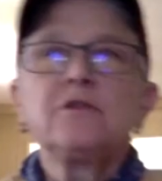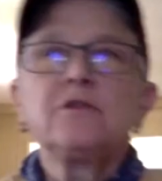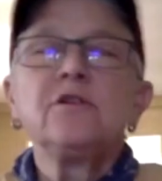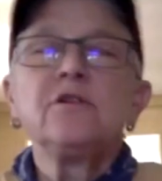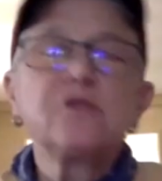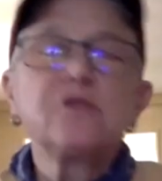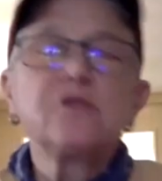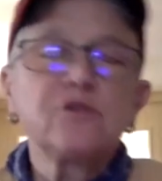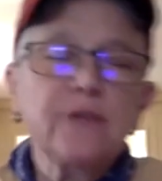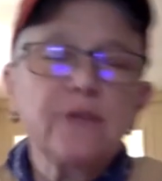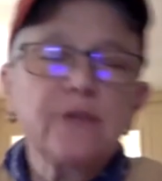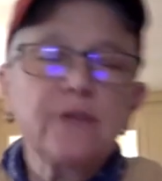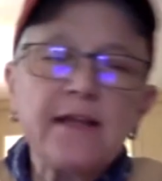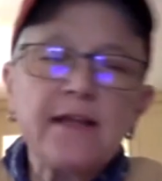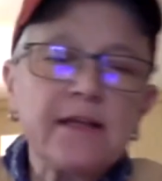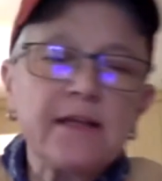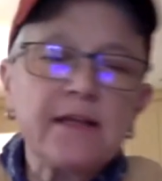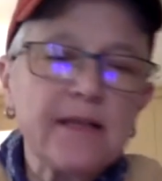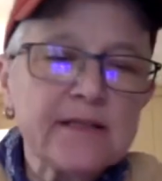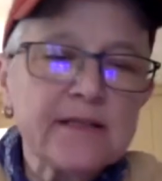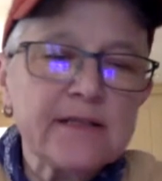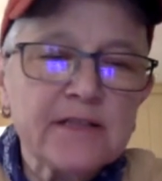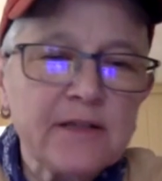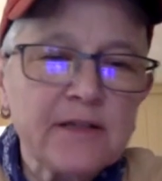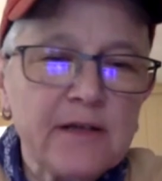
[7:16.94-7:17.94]
you create it
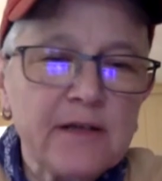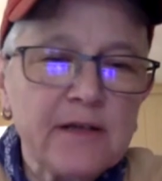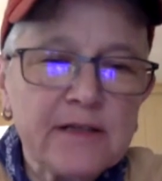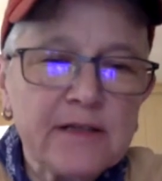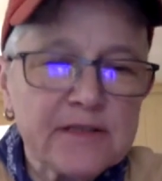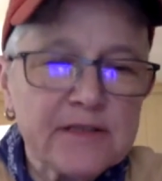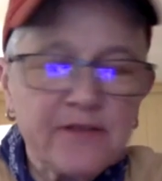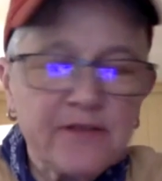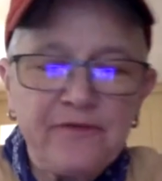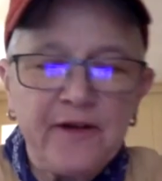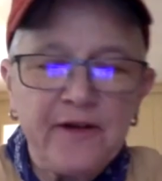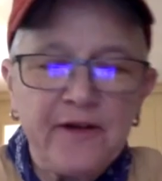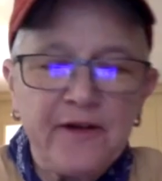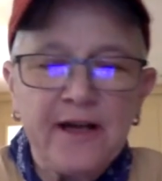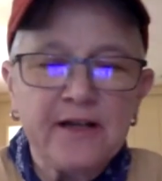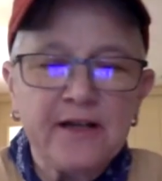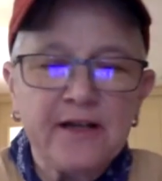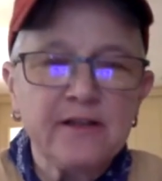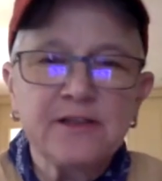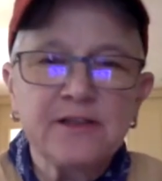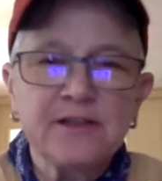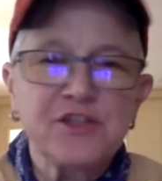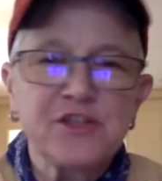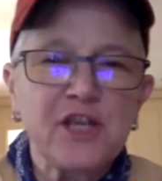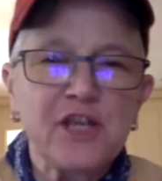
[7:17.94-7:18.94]
as a as a file,
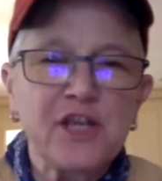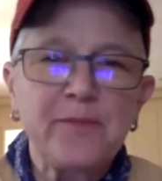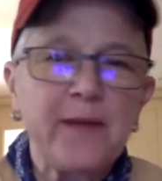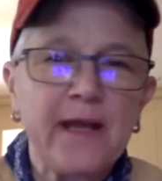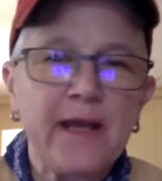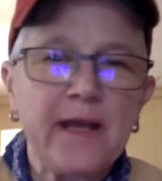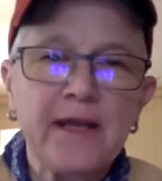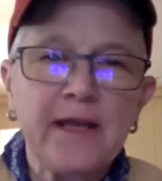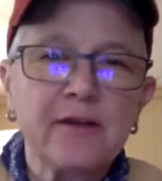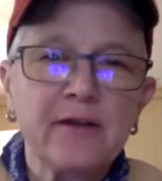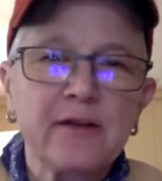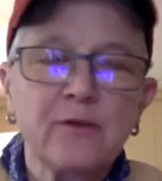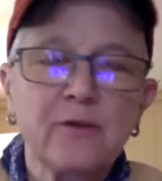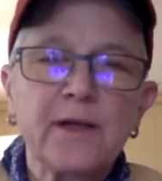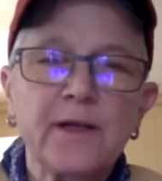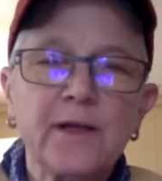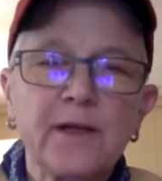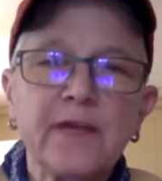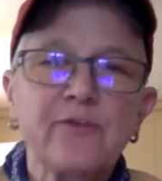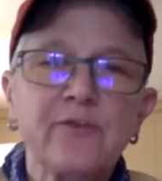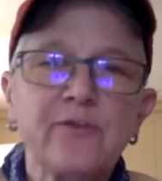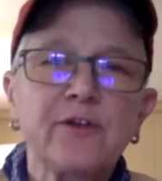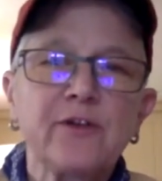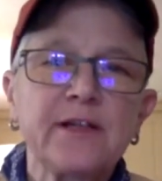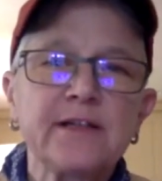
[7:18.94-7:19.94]
a JPEG or
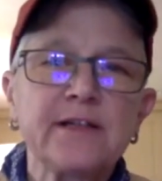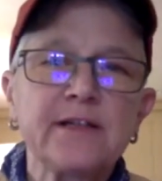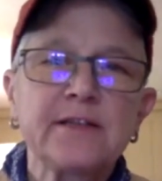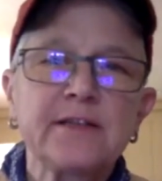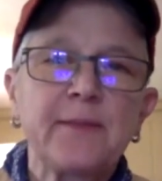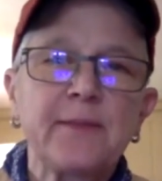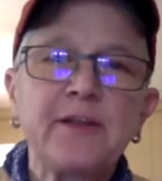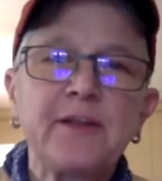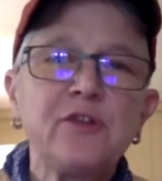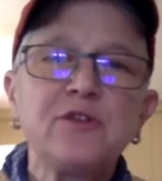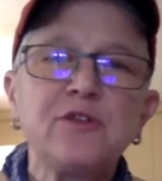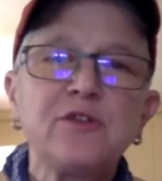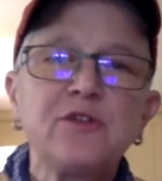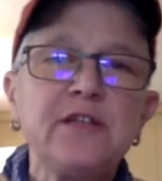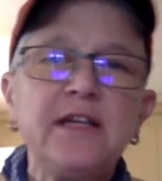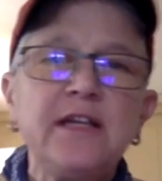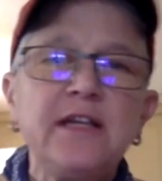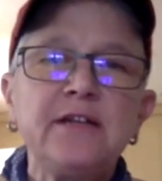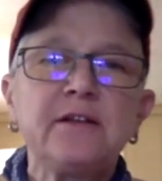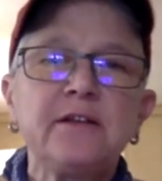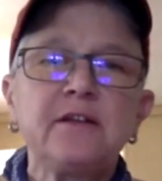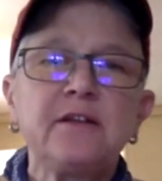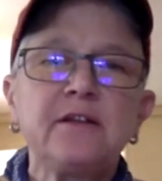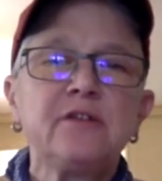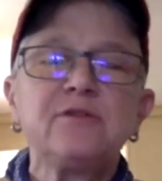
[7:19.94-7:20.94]
whatever it is. I mean, you
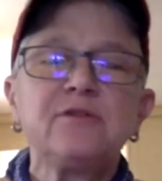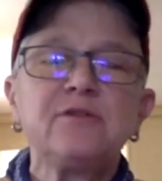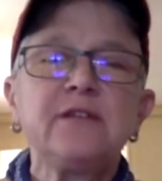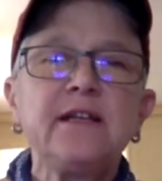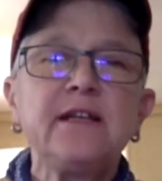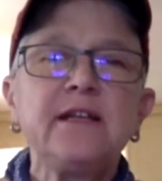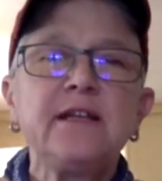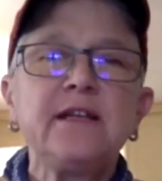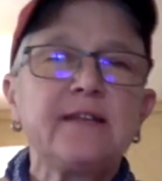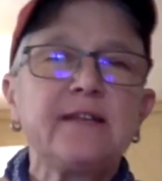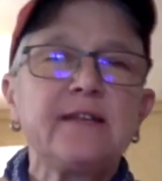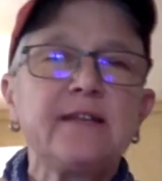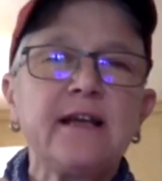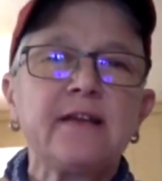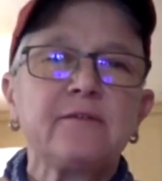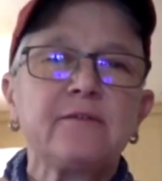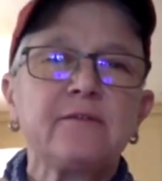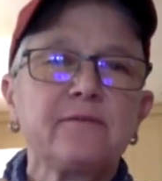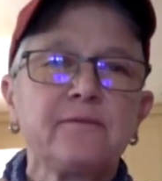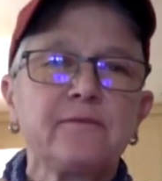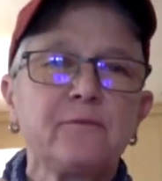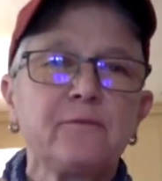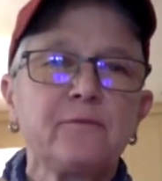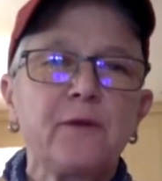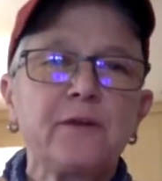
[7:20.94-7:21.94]
need you need that
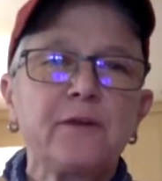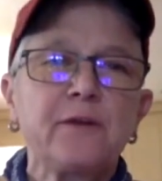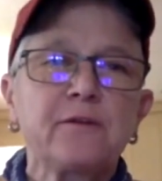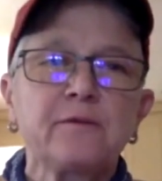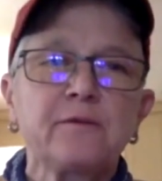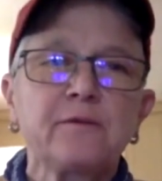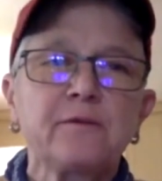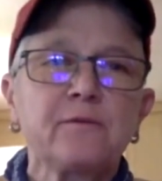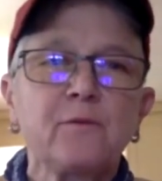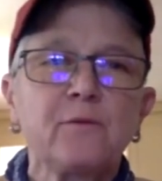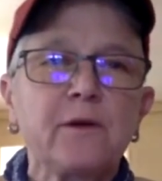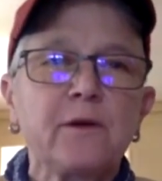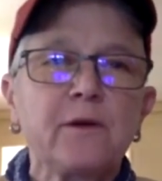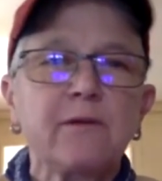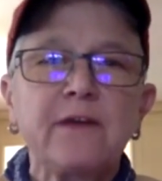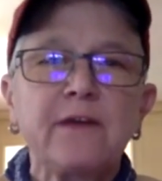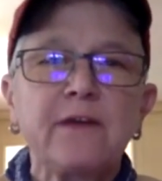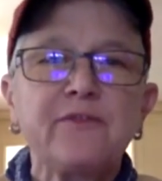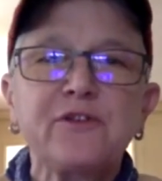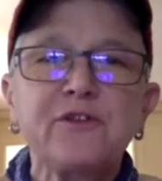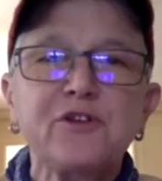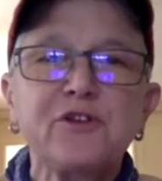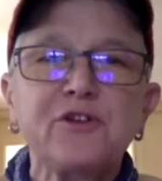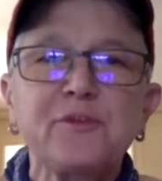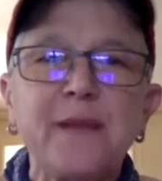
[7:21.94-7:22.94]
whether
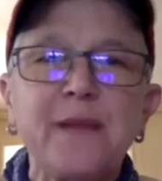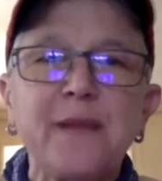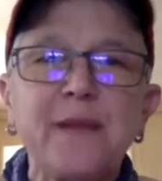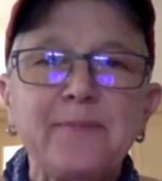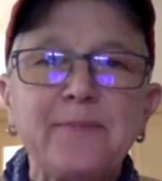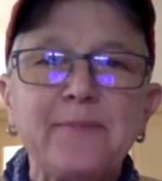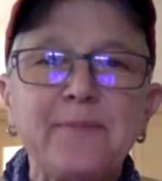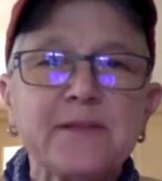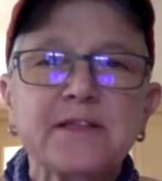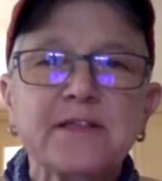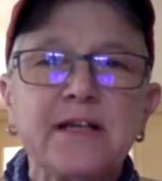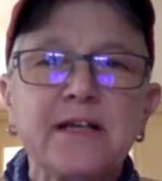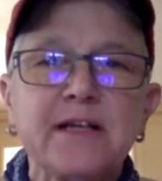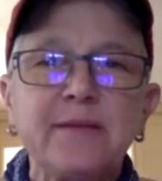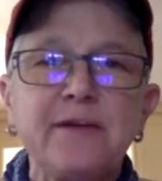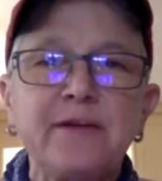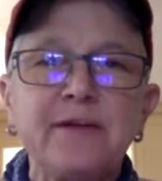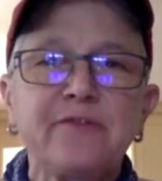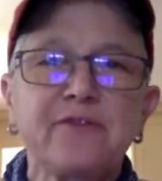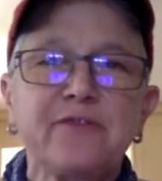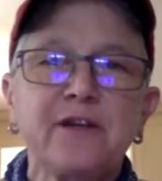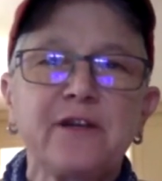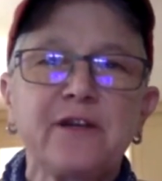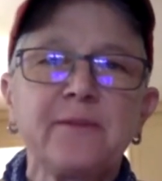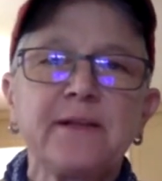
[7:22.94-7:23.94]
wherever your map is coming
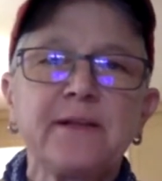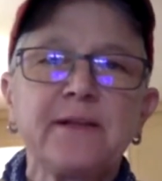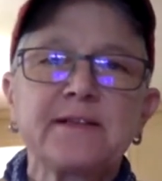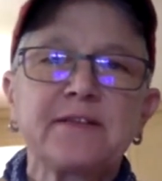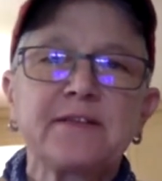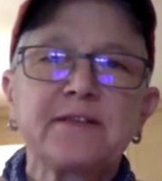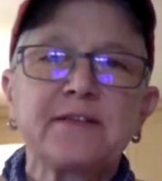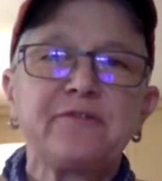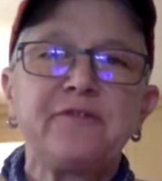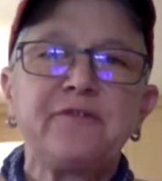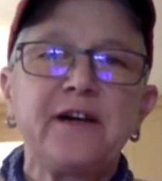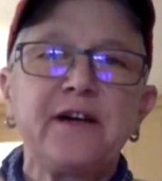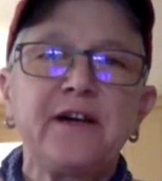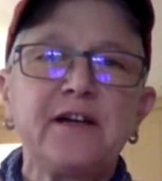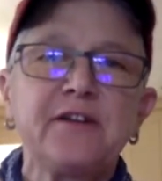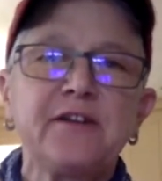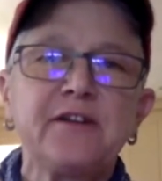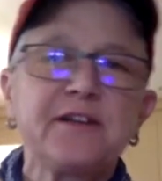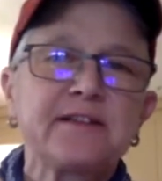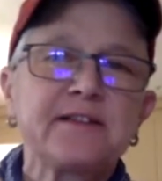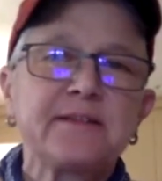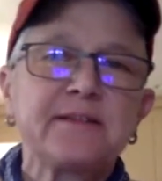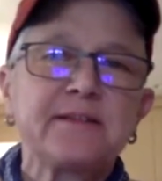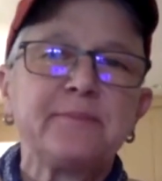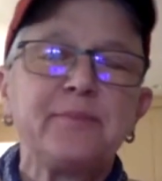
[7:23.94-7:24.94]
from, it's a file
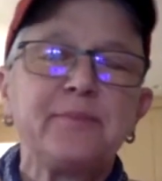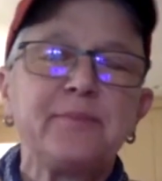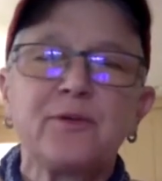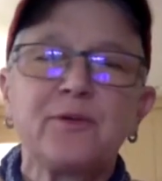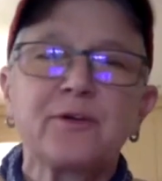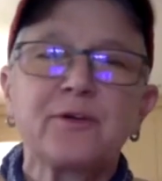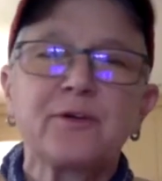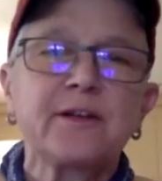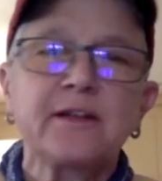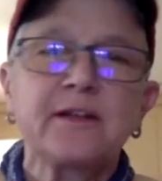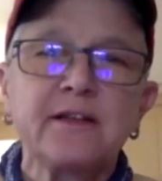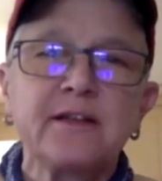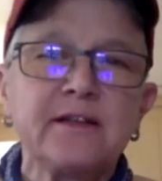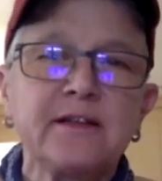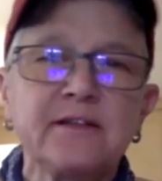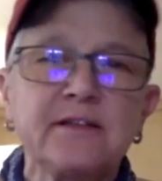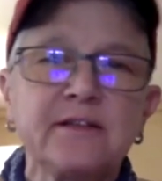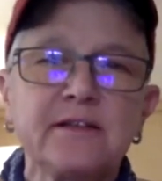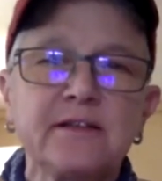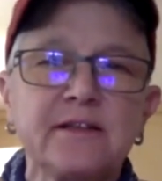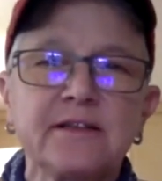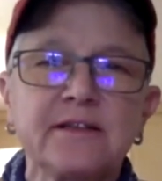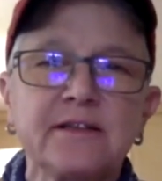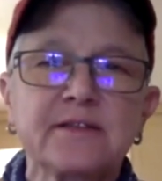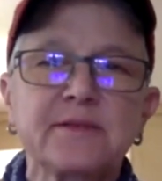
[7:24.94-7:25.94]
that's imported
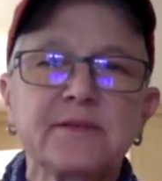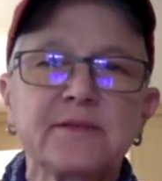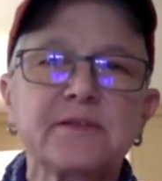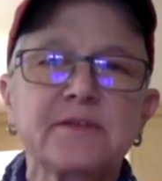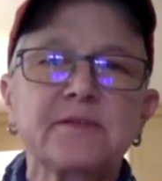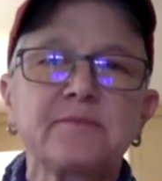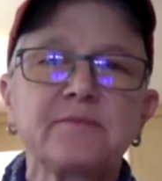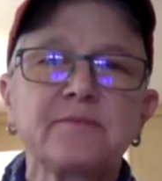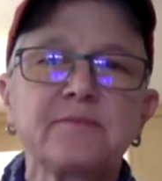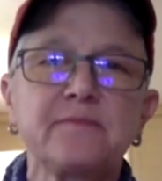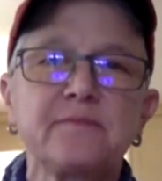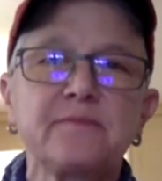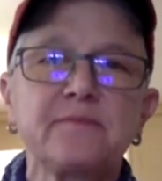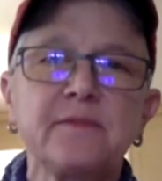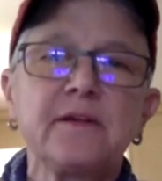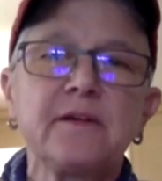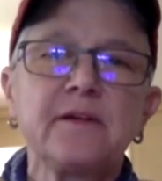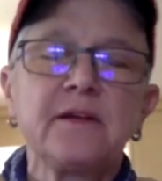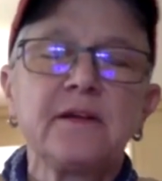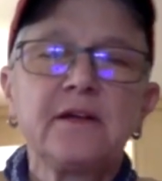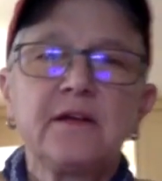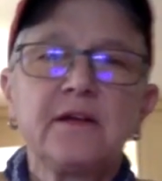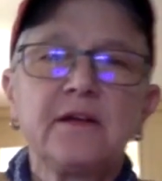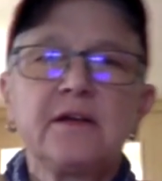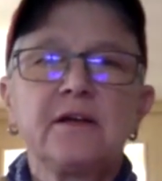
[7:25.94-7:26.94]
into this
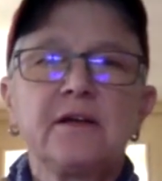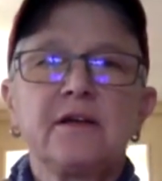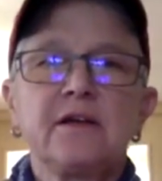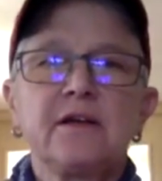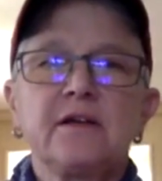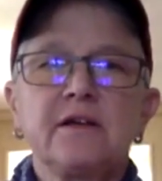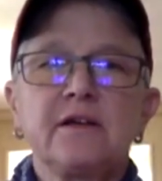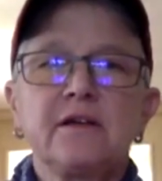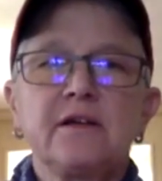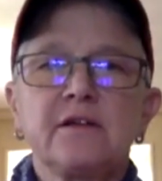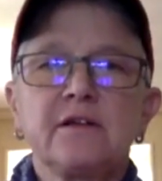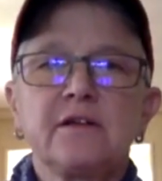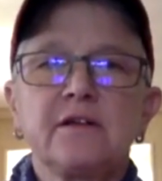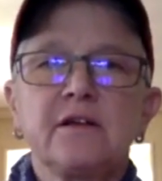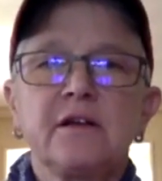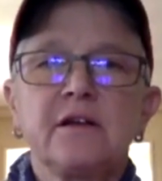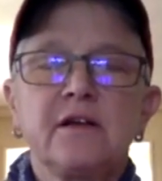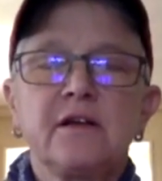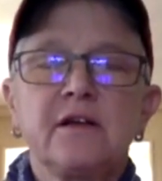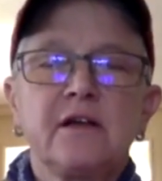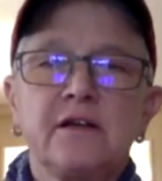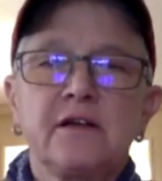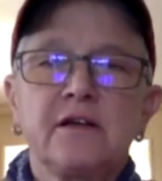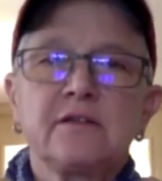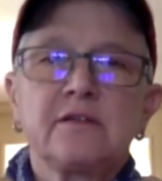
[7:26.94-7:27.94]

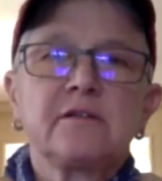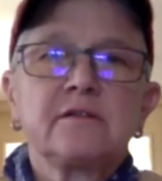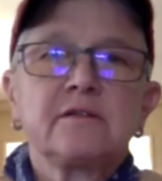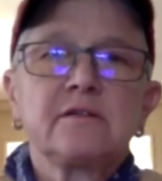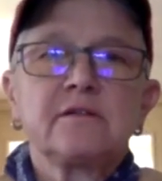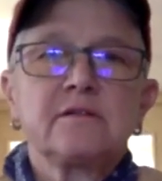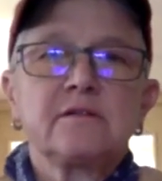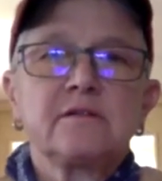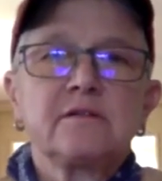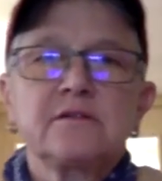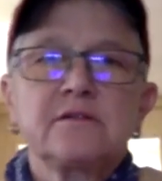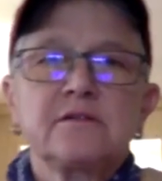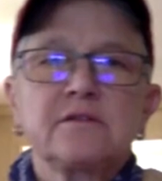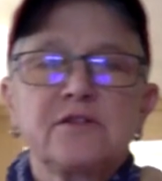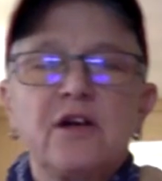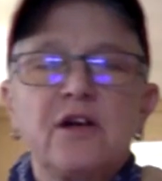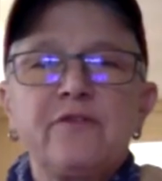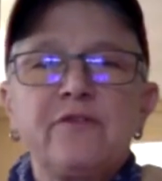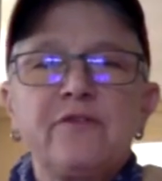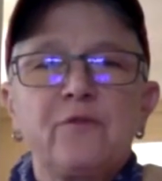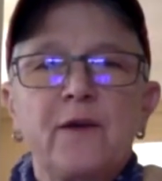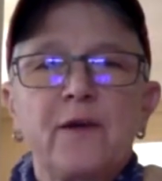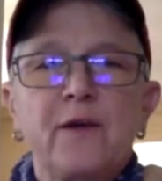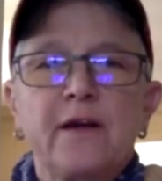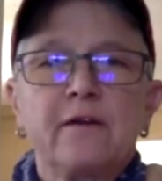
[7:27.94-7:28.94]
uh,
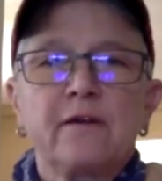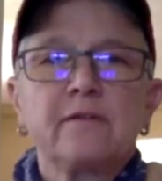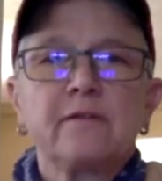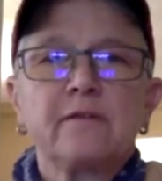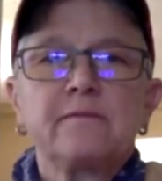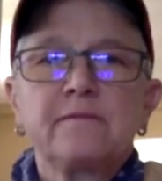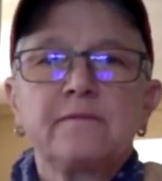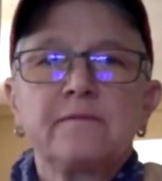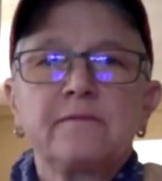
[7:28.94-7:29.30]
software.